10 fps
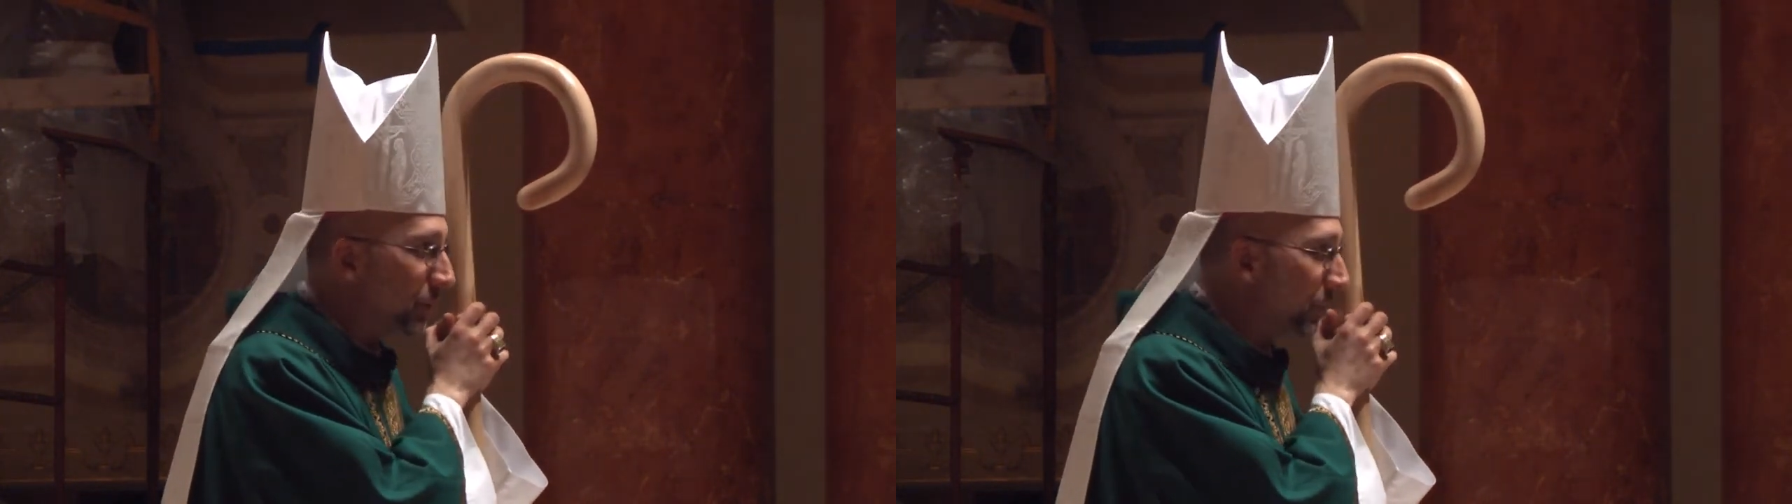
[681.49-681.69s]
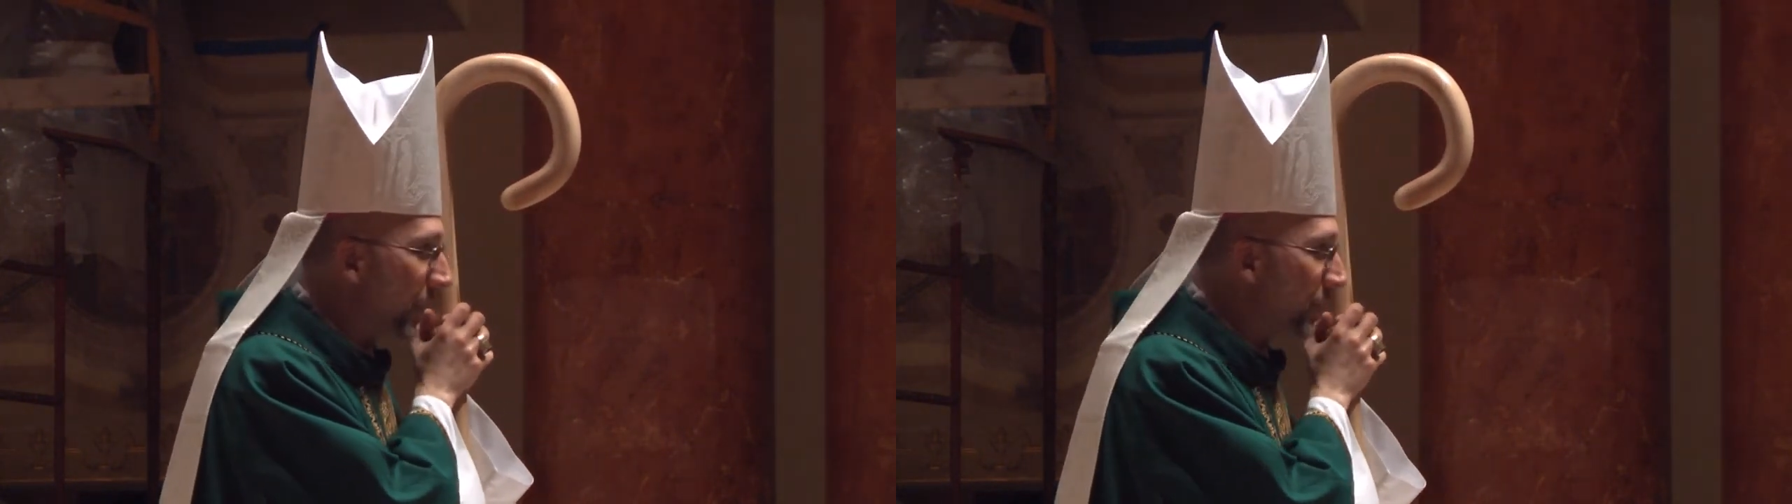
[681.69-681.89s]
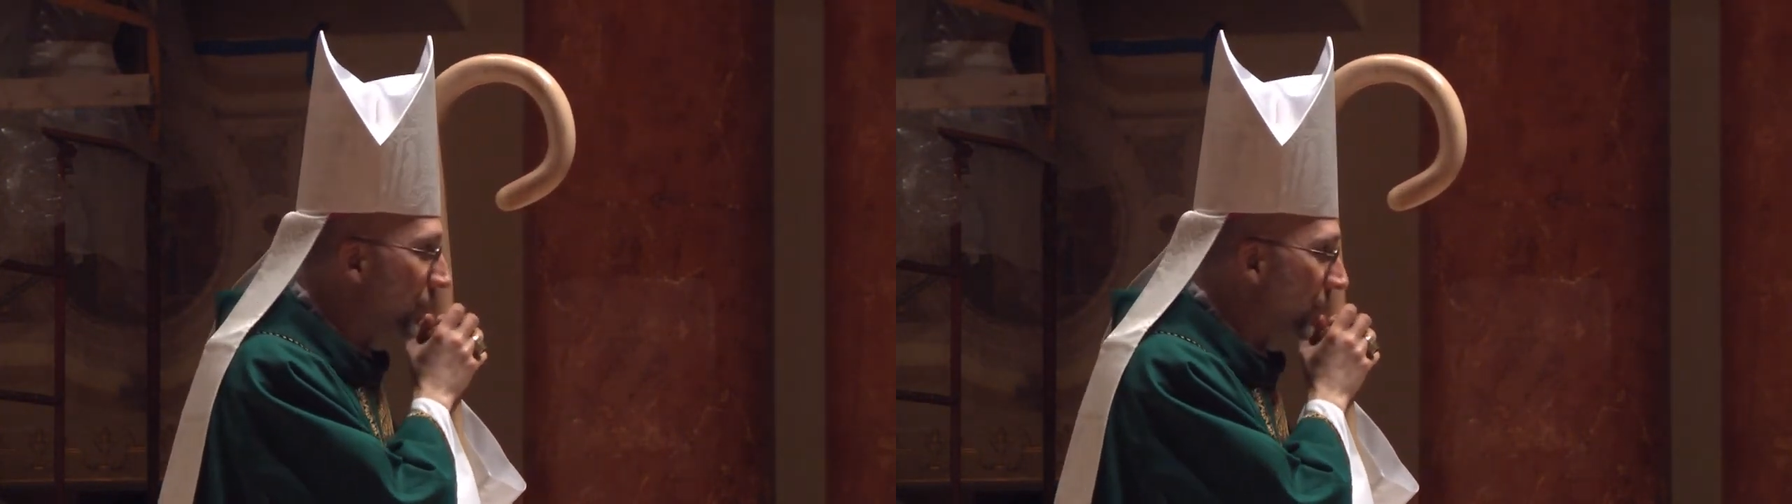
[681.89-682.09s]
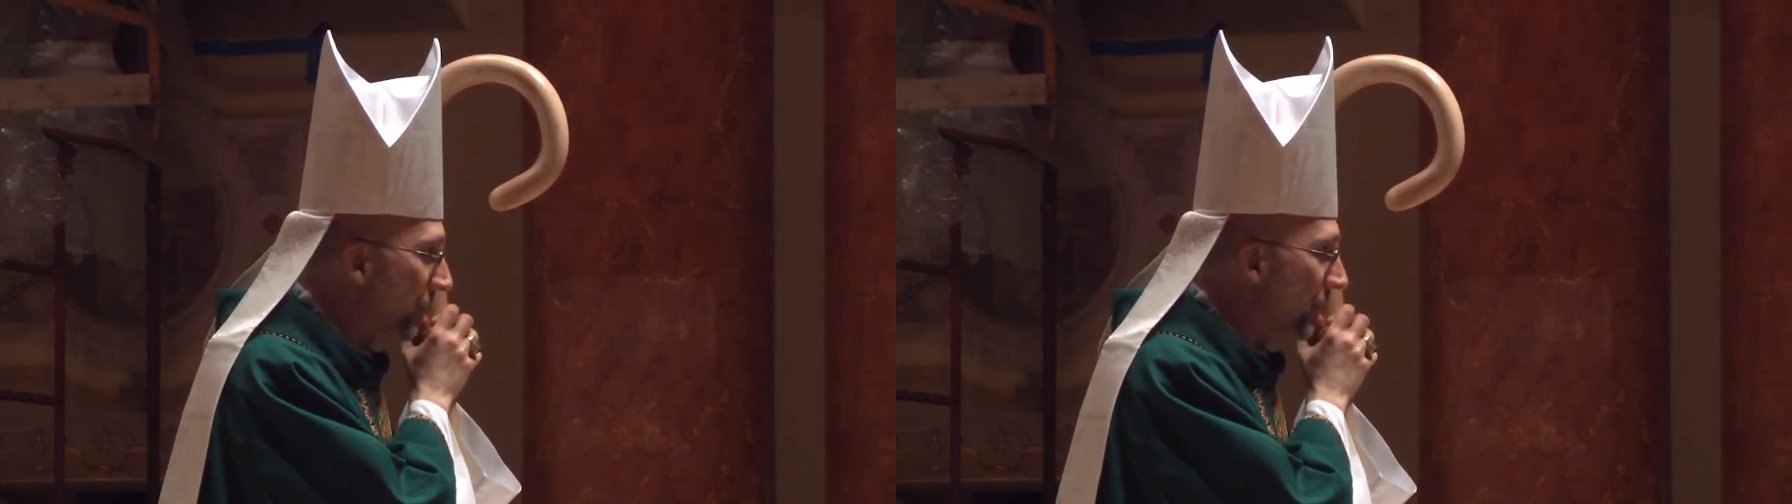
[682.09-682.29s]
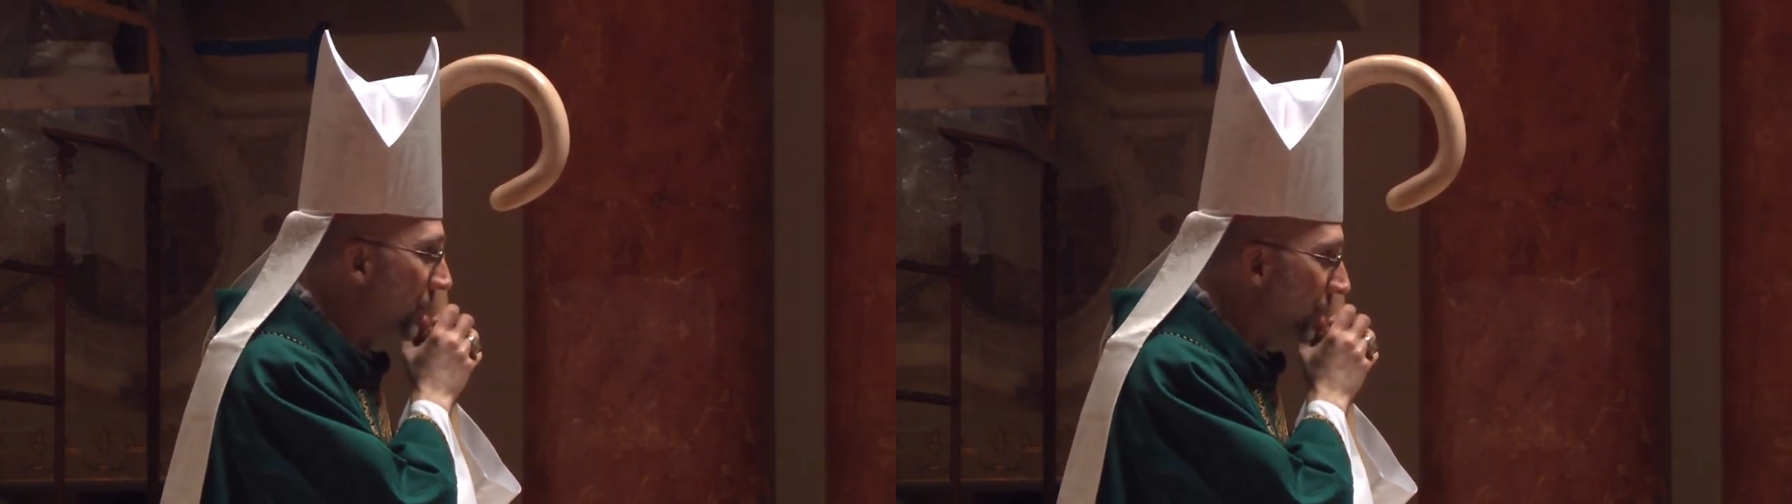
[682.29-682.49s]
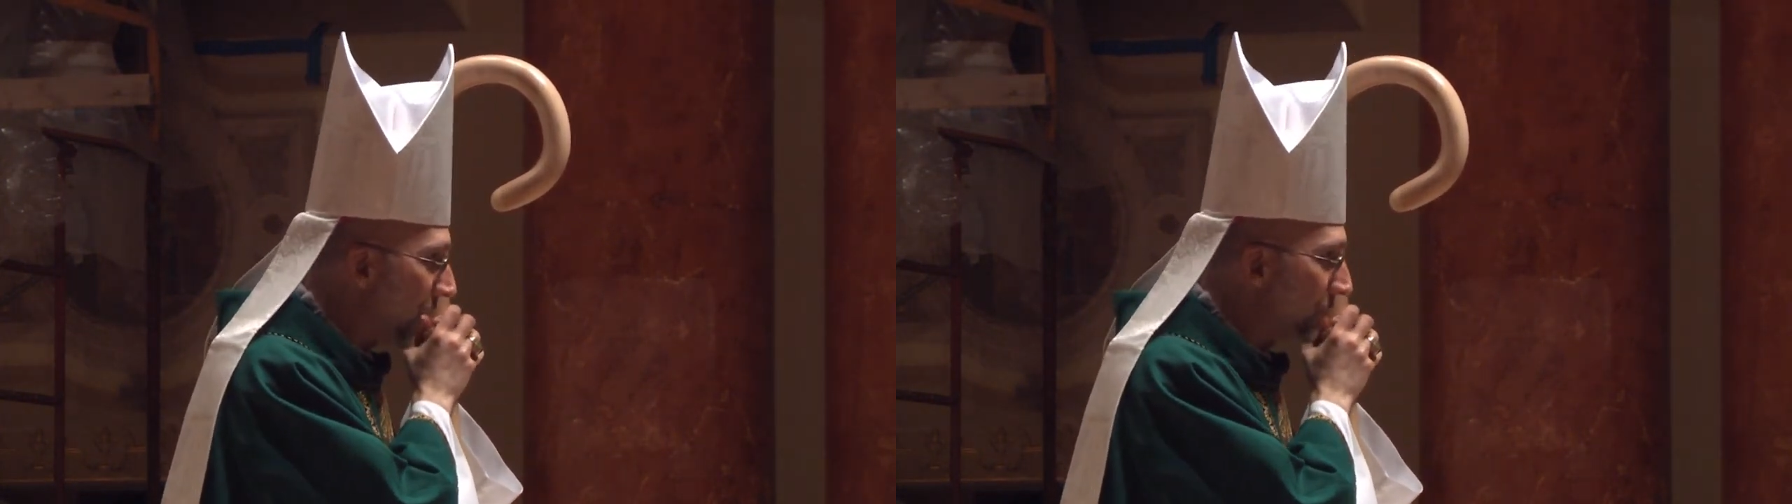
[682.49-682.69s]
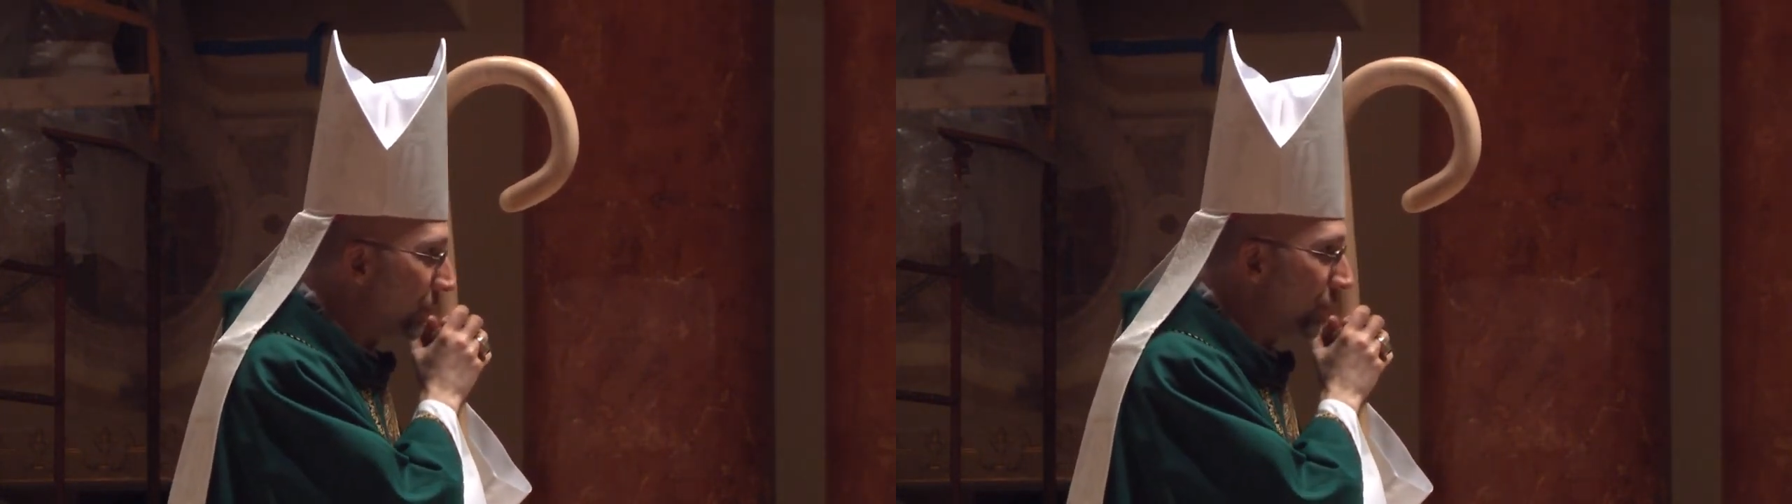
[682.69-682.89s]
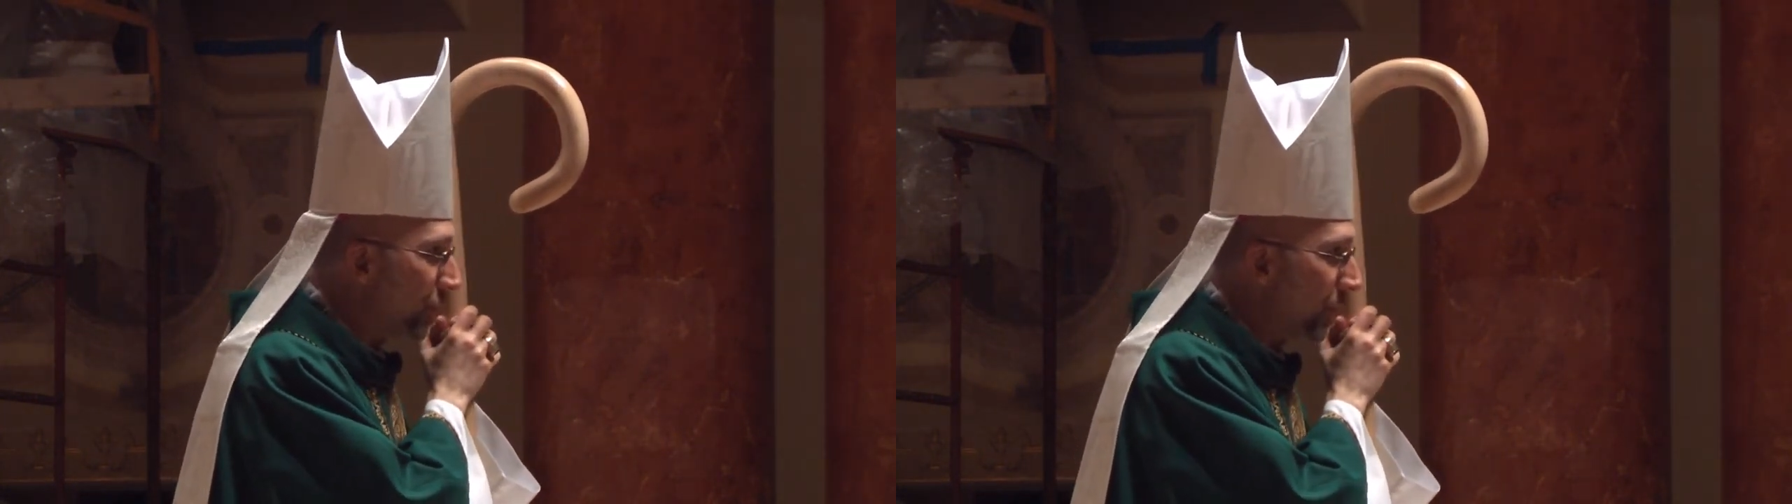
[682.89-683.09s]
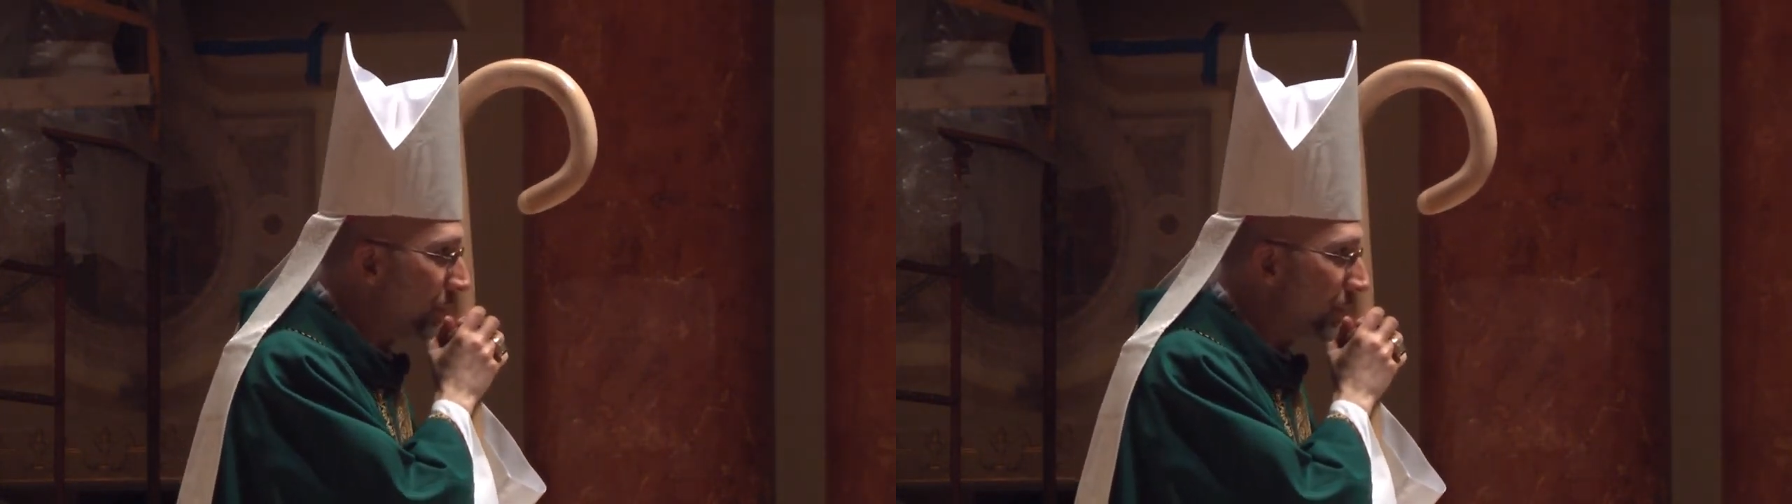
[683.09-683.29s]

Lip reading: dimension of discipleship.